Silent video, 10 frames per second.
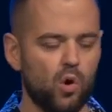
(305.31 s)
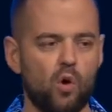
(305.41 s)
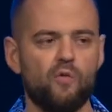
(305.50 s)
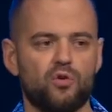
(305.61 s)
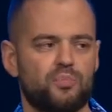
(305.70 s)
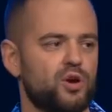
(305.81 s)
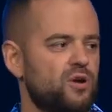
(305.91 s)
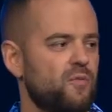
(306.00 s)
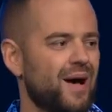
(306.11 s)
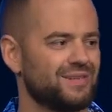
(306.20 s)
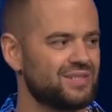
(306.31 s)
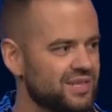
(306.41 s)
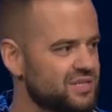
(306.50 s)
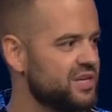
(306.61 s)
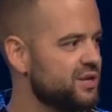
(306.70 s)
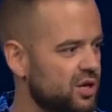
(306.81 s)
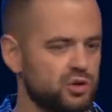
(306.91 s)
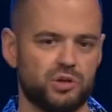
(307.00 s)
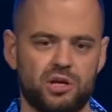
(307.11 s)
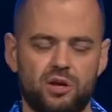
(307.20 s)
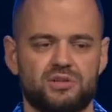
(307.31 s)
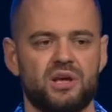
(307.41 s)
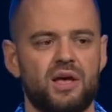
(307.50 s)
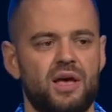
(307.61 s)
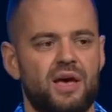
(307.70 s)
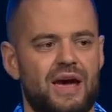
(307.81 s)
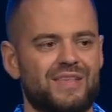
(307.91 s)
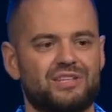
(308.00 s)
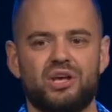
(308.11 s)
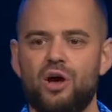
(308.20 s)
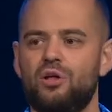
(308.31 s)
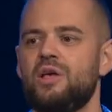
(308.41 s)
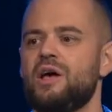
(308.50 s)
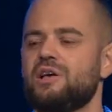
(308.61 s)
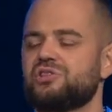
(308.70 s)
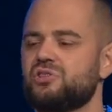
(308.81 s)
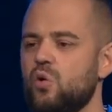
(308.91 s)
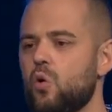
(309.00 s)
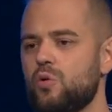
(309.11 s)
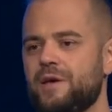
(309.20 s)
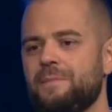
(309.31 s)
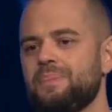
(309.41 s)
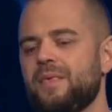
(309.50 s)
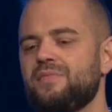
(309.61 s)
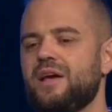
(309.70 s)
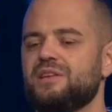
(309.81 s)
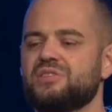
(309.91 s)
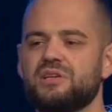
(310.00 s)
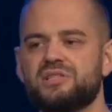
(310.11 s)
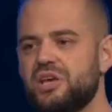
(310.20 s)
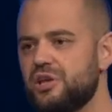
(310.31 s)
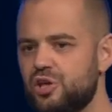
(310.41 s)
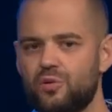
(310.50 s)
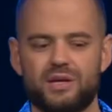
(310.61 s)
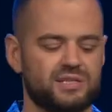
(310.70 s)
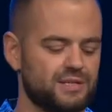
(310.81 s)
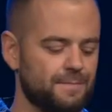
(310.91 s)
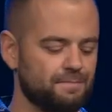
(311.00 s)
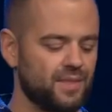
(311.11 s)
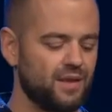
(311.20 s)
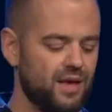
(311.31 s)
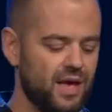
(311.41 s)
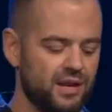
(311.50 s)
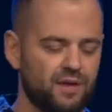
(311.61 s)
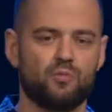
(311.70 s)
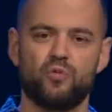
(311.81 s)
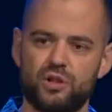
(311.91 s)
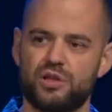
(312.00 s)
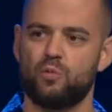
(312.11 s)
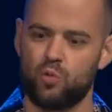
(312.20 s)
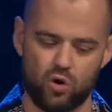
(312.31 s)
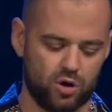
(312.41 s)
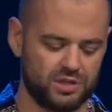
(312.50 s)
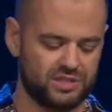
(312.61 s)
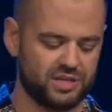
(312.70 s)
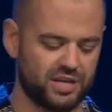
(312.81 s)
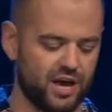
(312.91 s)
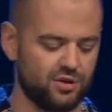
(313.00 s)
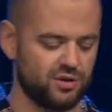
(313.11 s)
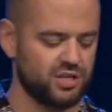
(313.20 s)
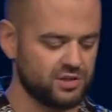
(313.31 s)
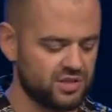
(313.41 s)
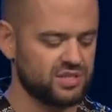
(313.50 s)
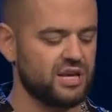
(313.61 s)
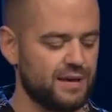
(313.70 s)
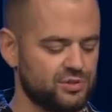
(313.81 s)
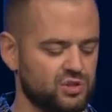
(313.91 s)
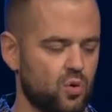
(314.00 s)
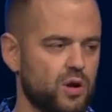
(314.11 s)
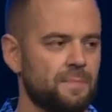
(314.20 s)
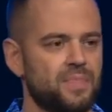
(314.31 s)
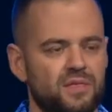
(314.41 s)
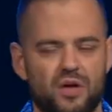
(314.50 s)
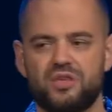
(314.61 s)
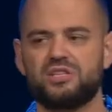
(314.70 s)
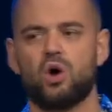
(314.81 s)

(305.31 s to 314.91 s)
over a period of about sixteen hundred years. And they tell a story that is continuous and it really works together. It tells the same story. Now, these